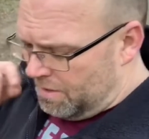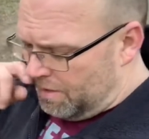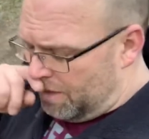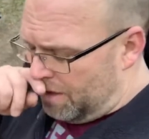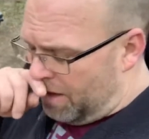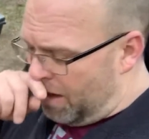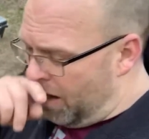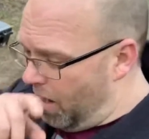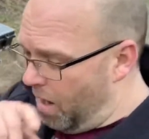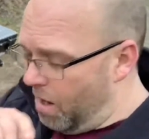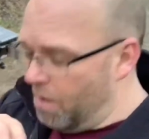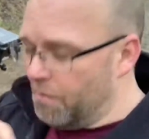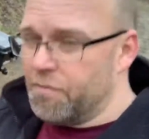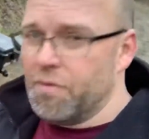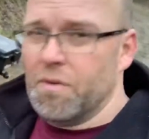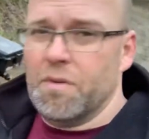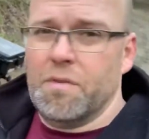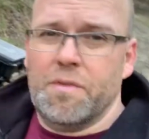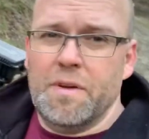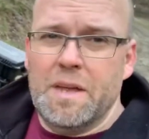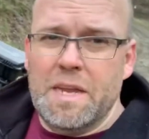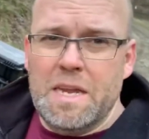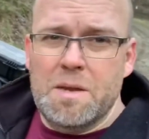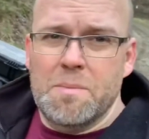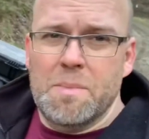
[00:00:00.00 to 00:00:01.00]
off
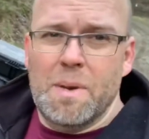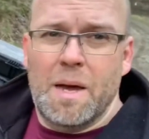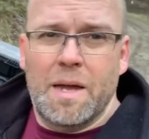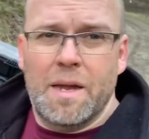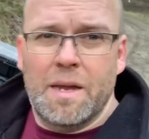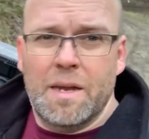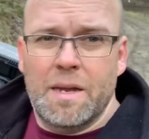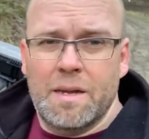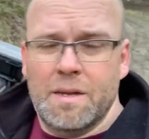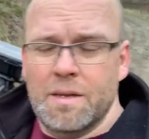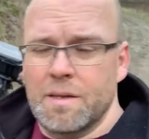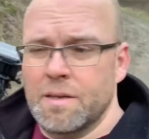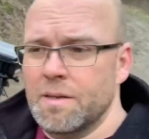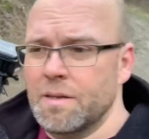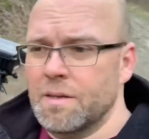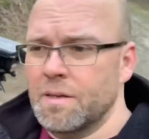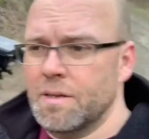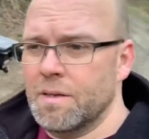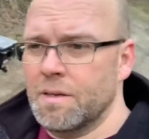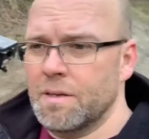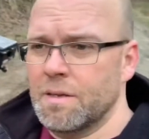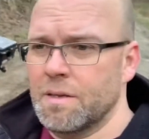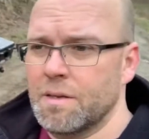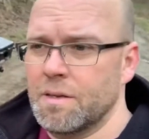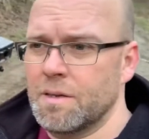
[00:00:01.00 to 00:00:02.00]
of eBay.
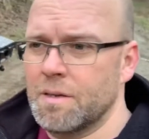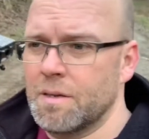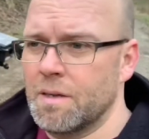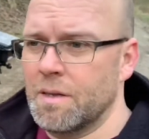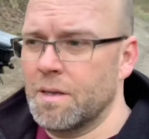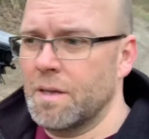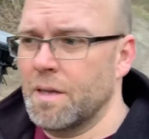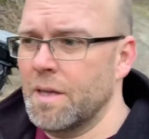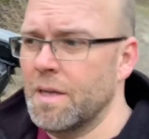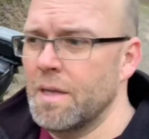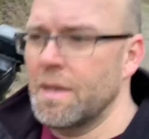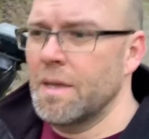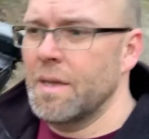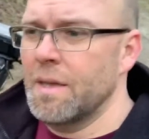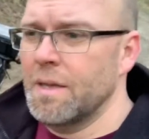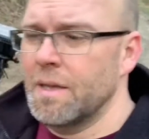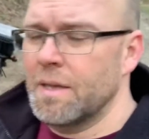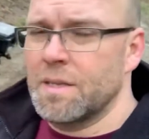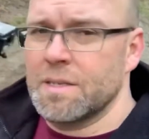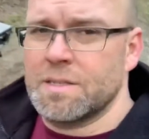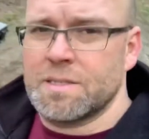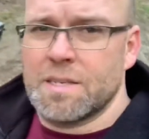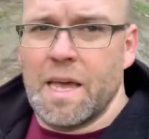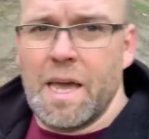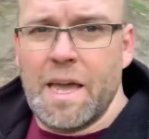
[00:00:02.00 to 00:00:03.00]

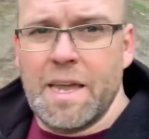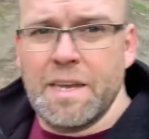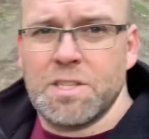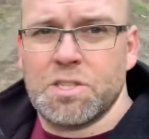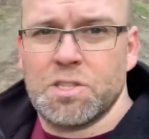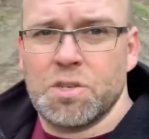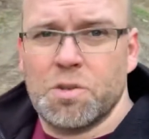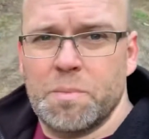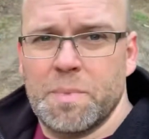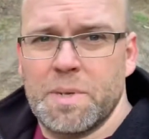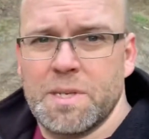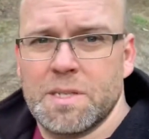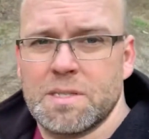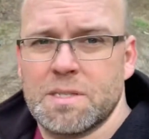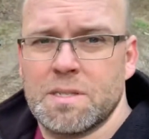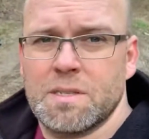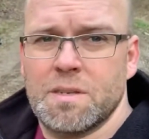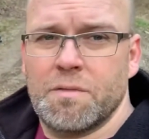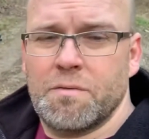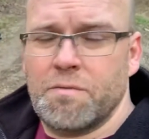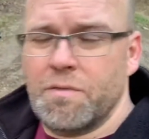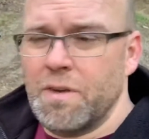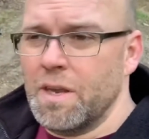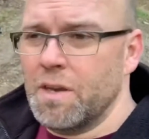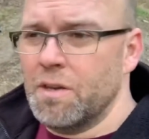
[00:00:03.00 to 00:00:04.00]
It's an Acerbis
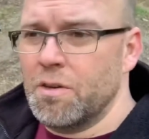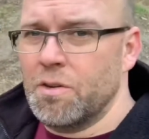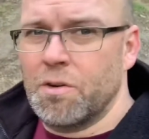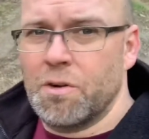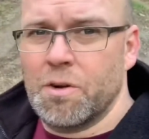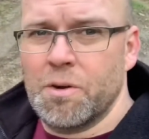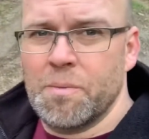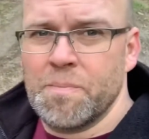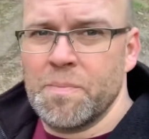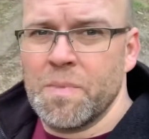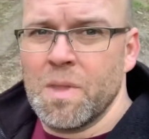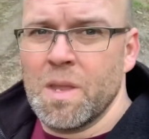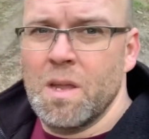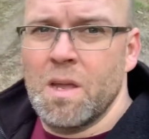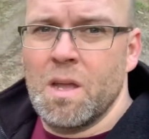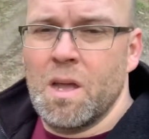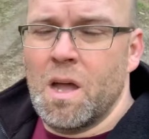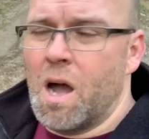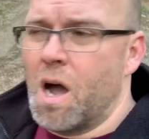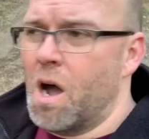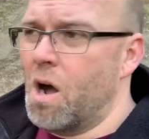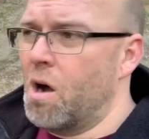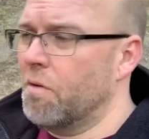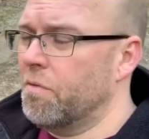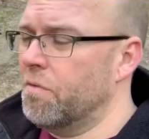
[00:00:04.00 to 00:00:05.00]
fender
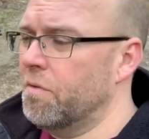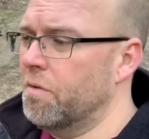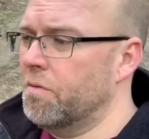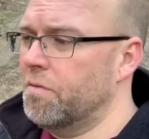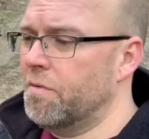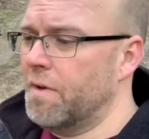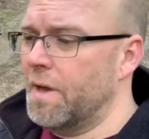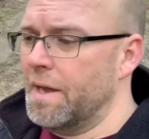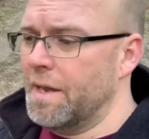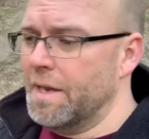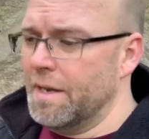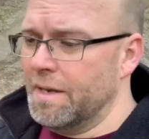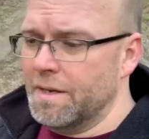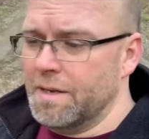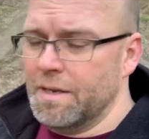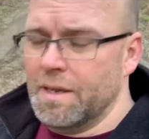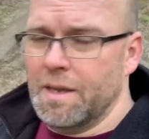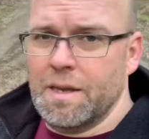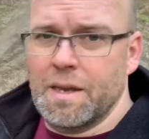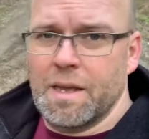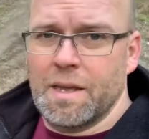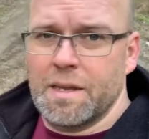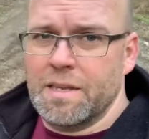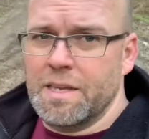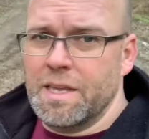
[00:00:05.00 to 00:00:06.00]
off of
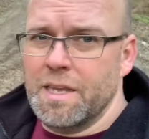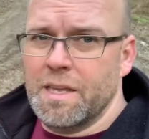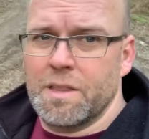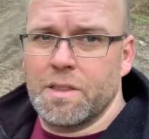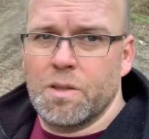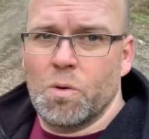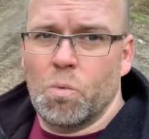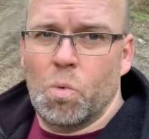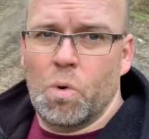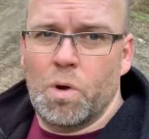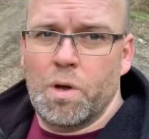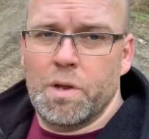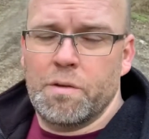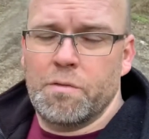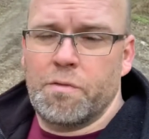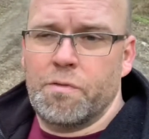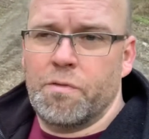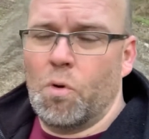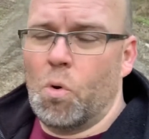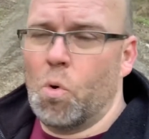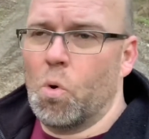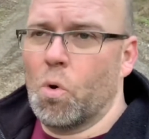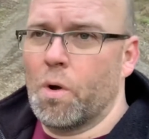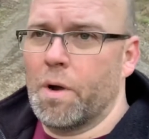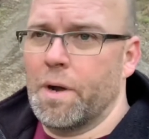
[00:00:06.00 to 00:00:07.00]
and I get the one
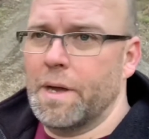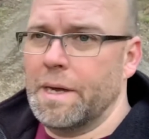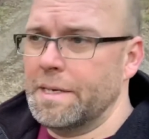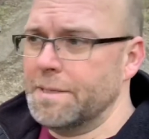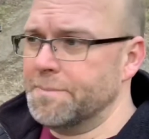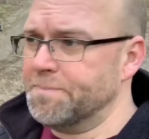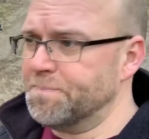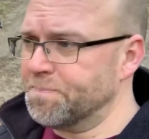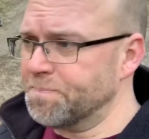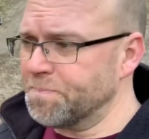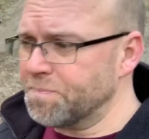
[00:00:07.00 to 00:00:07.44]
for,